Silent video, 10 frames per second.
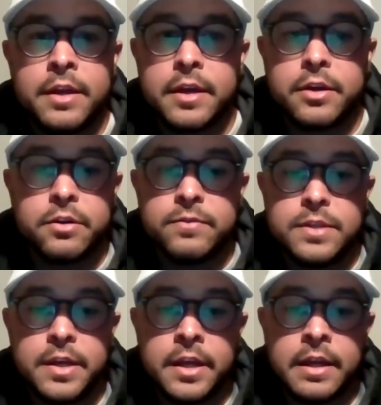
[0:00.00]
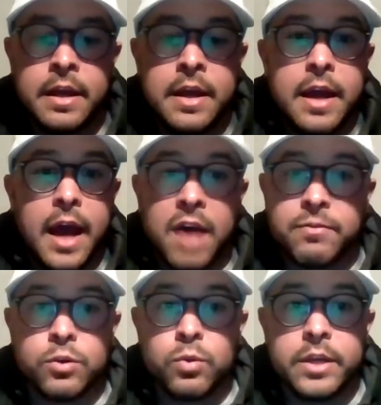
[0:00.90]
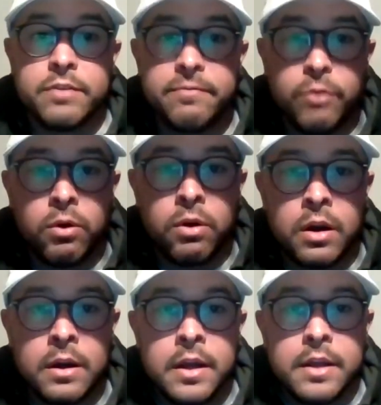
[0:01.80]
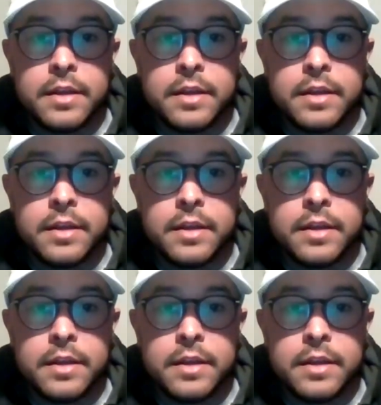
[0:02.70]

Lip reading: They could have did it after week 4.